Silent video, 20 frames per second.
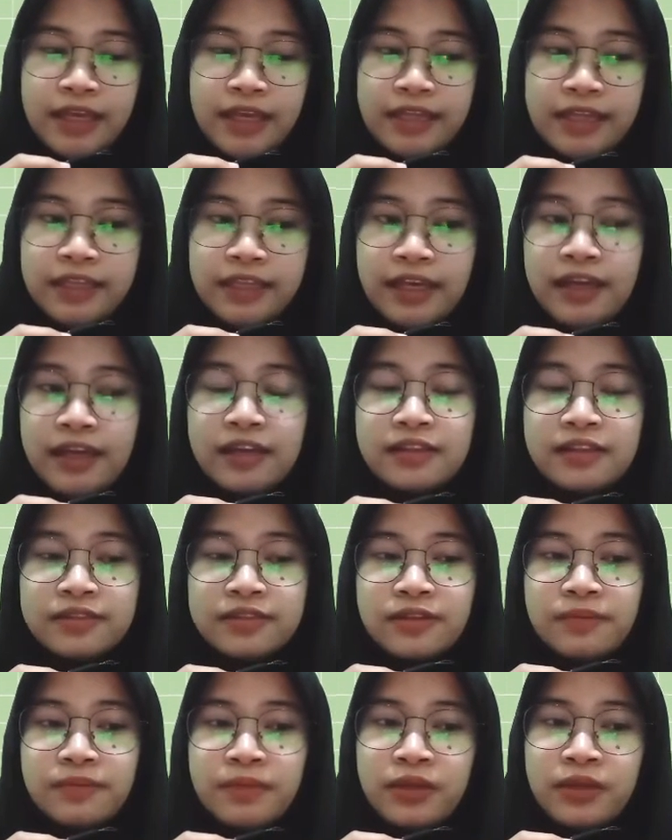It can
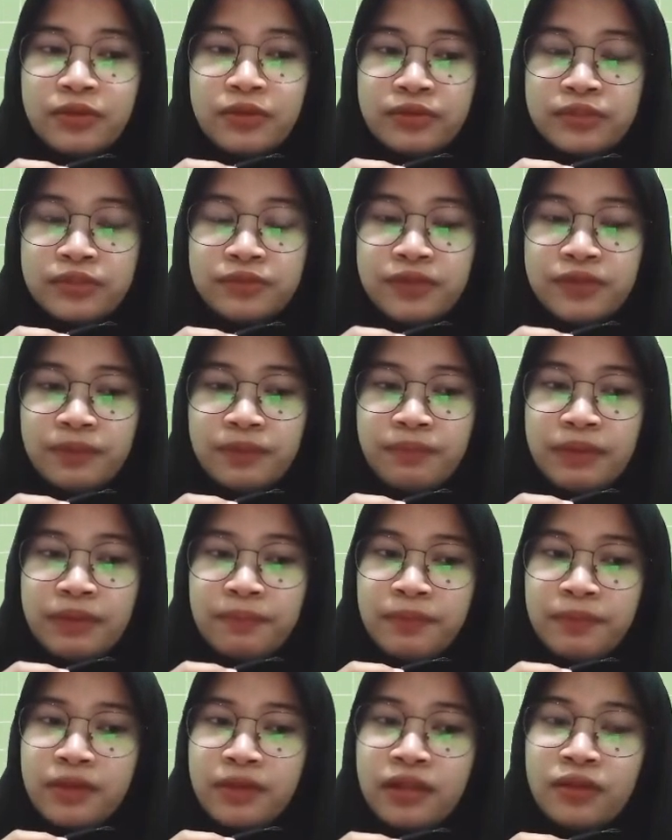also be used with
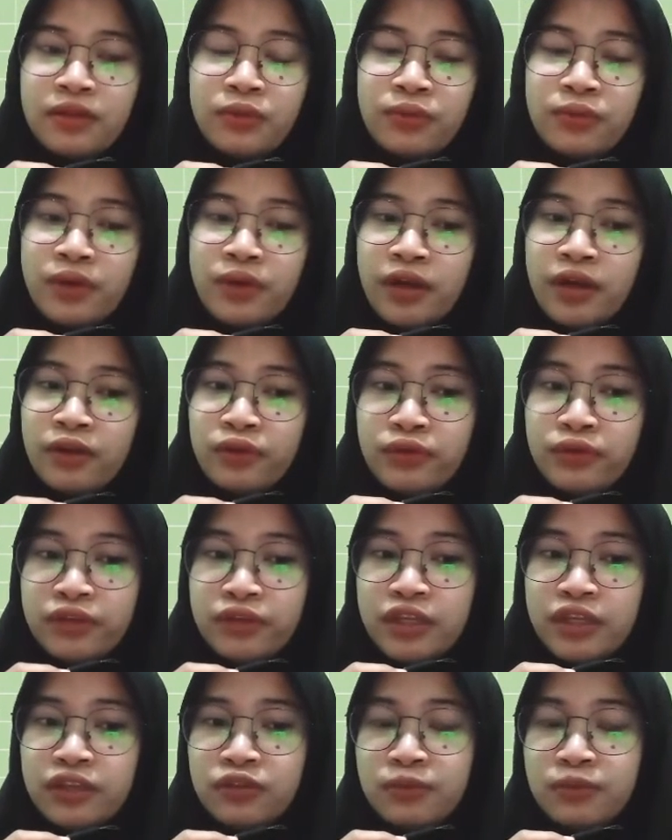people who are
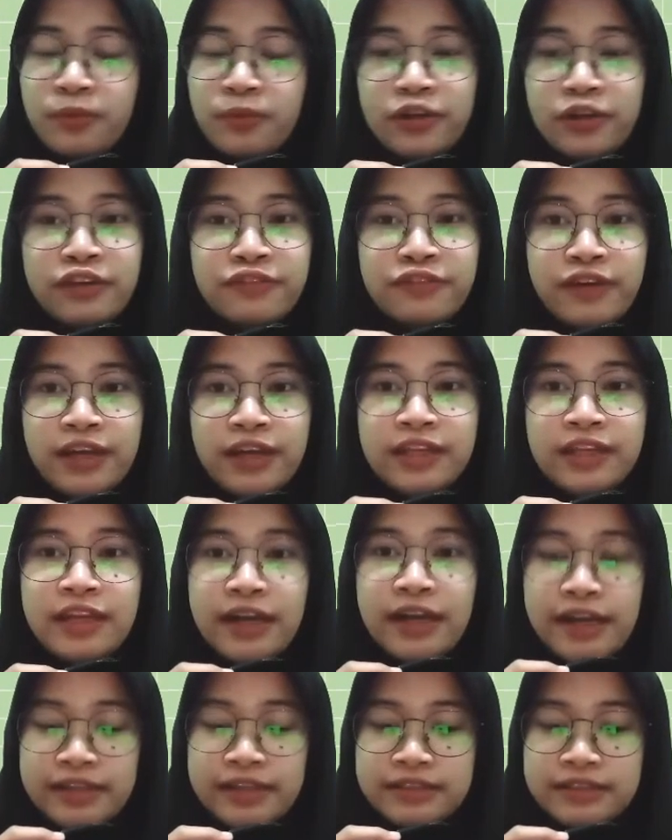looking to modify
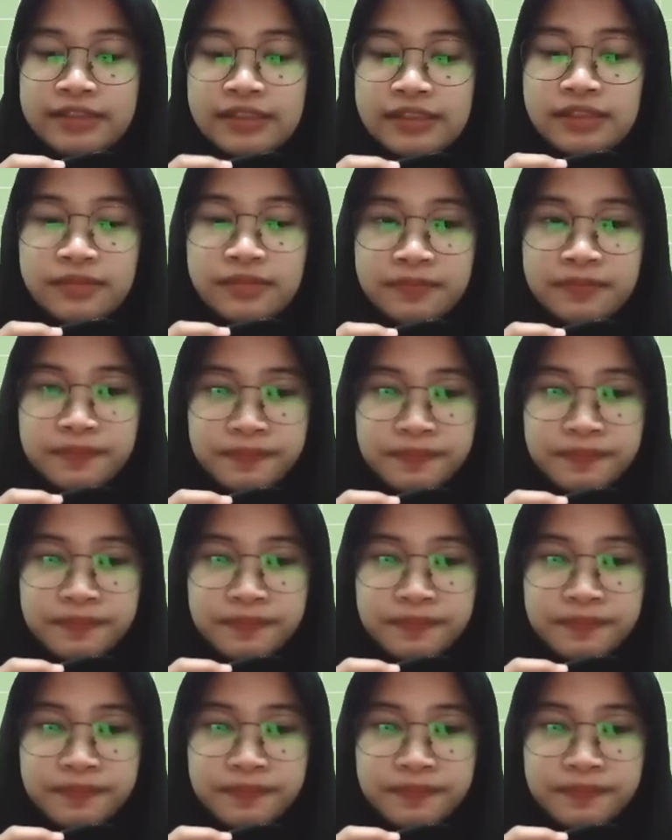their accent